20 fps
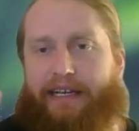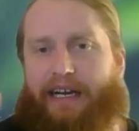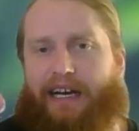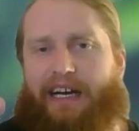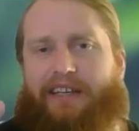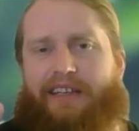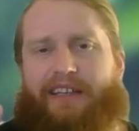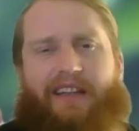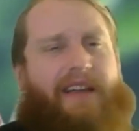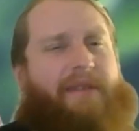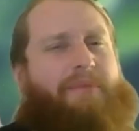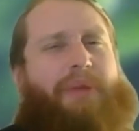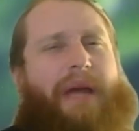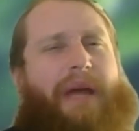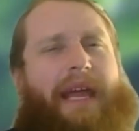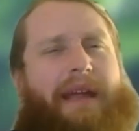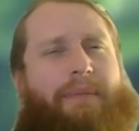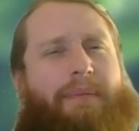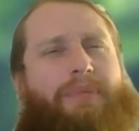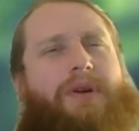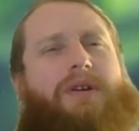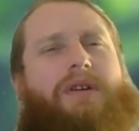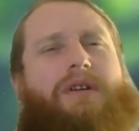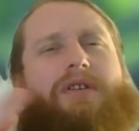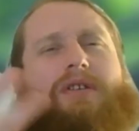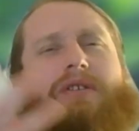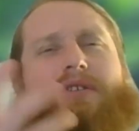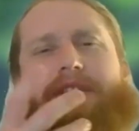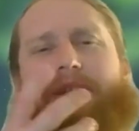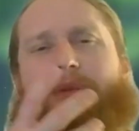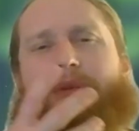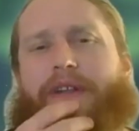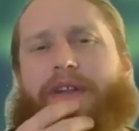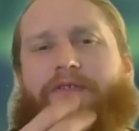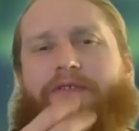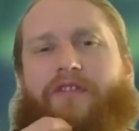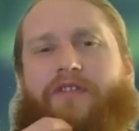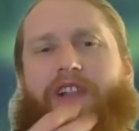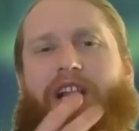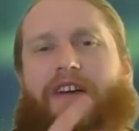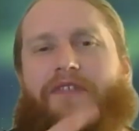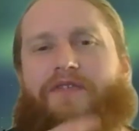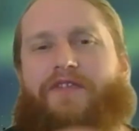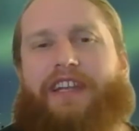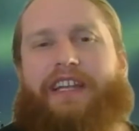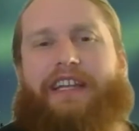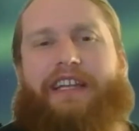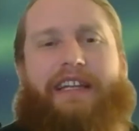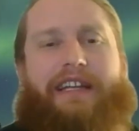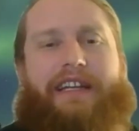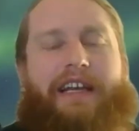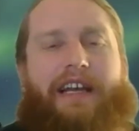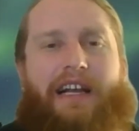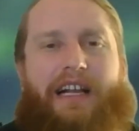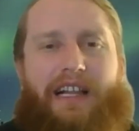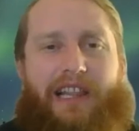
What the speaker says: onto like paper or something fluffy,